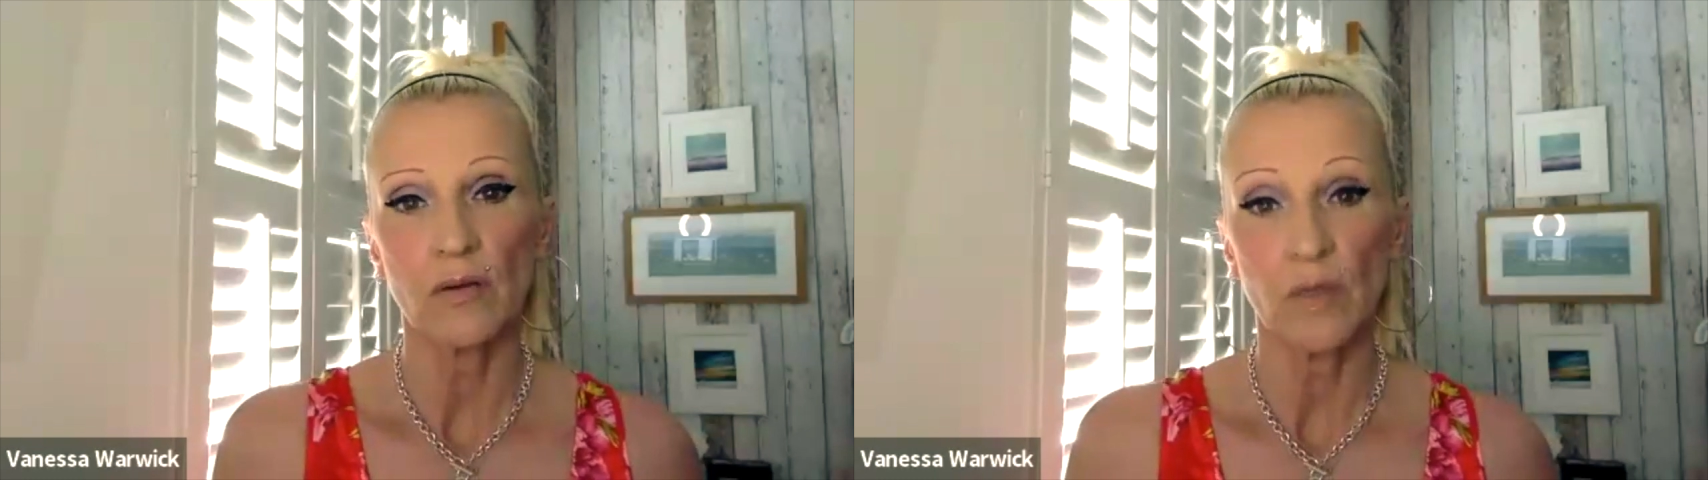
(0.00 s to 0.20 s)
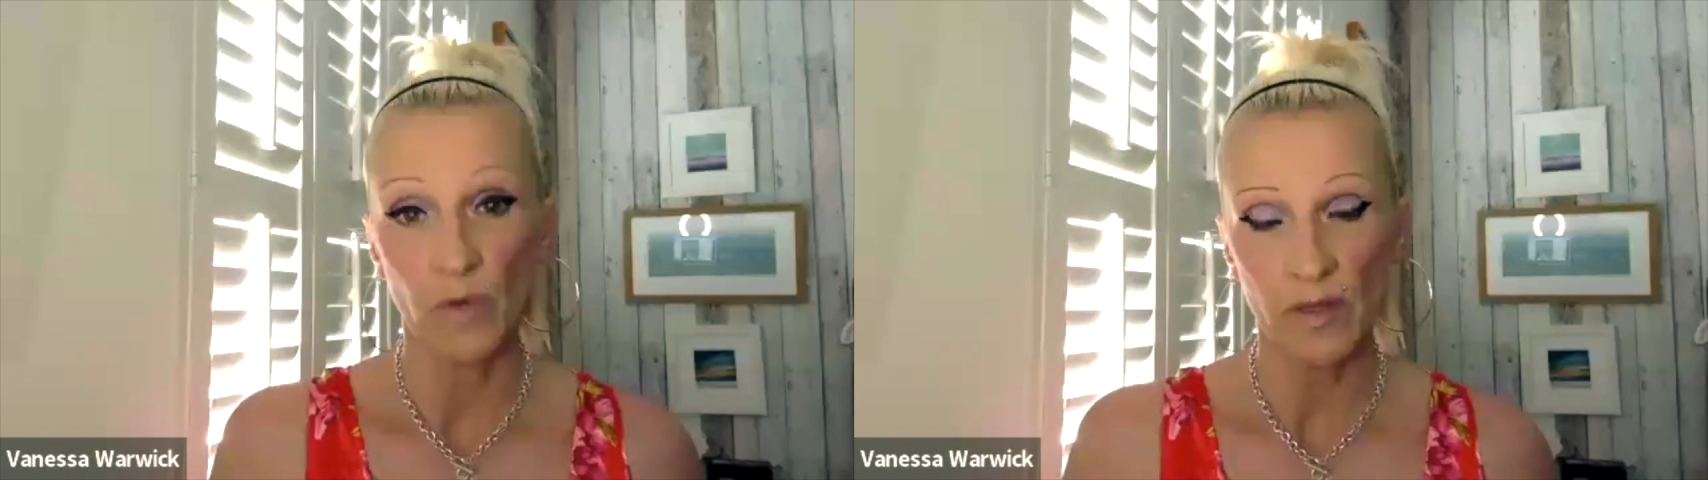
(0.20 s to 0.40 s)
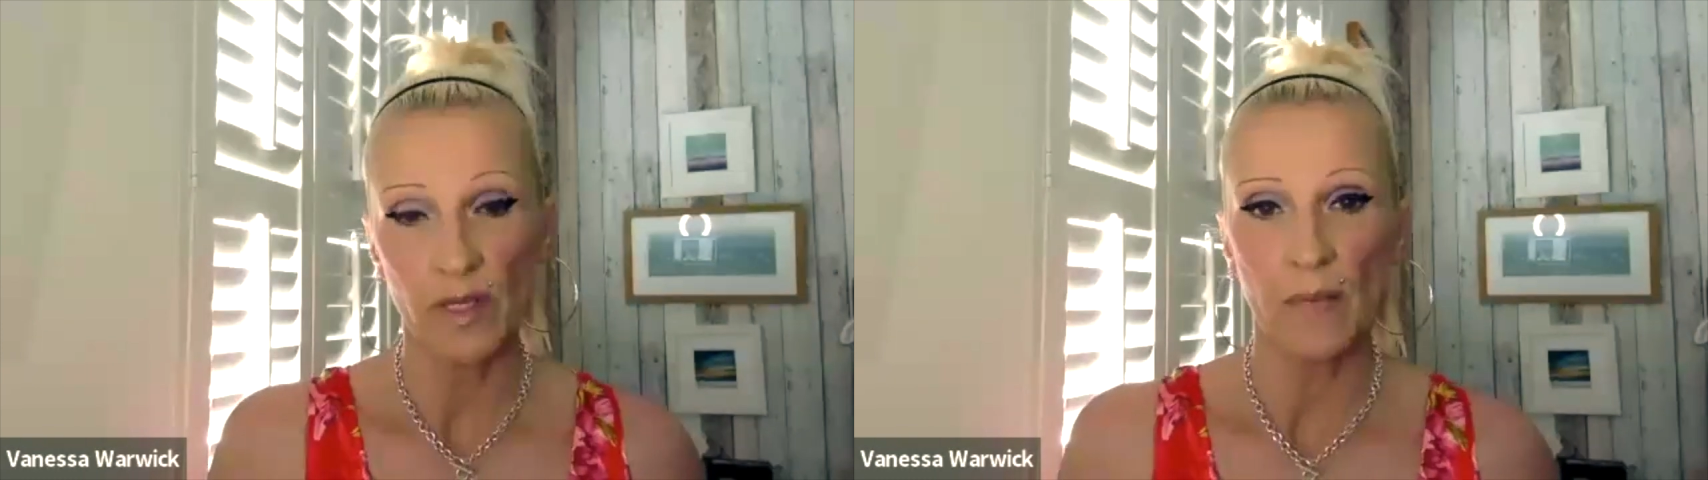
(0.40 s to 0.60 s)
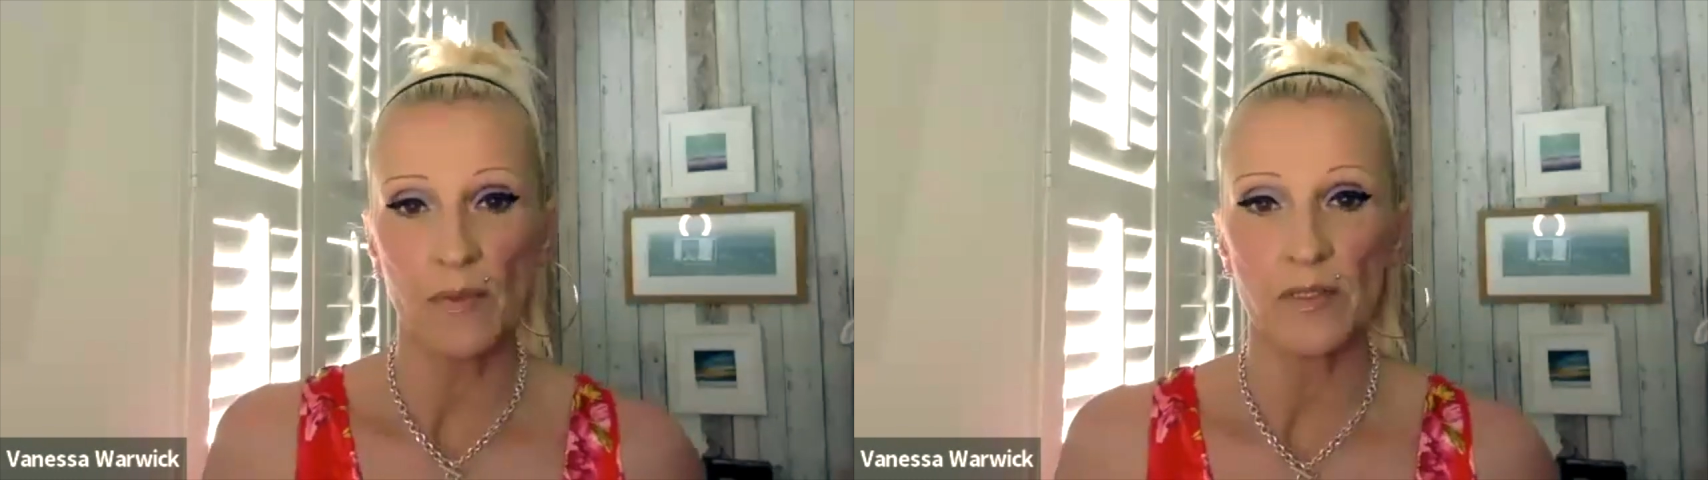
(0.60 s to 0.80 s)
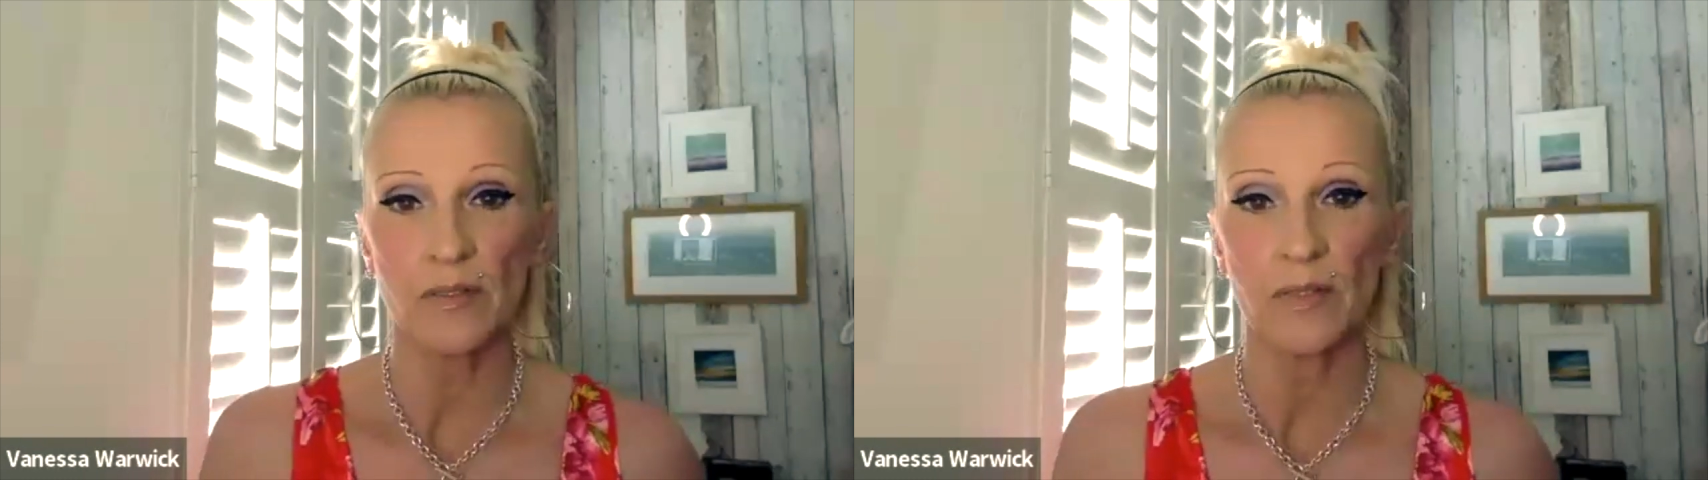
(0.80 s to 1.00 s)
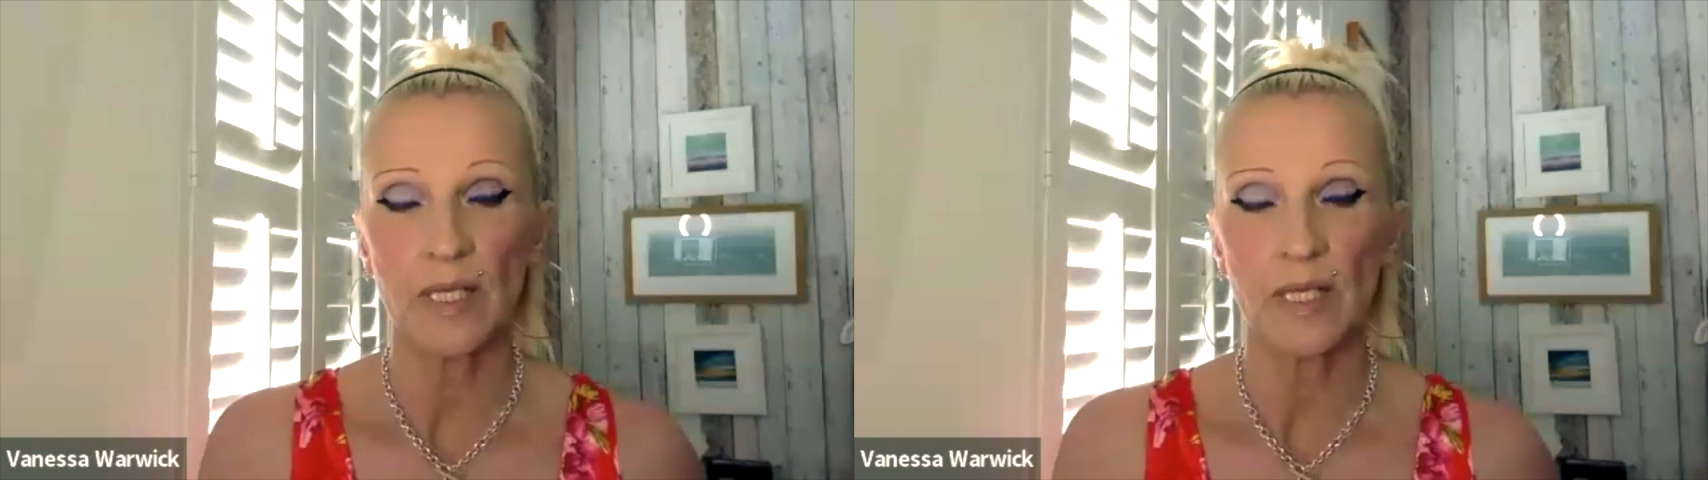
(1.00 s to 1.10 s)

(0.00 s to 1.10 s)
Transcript: with capital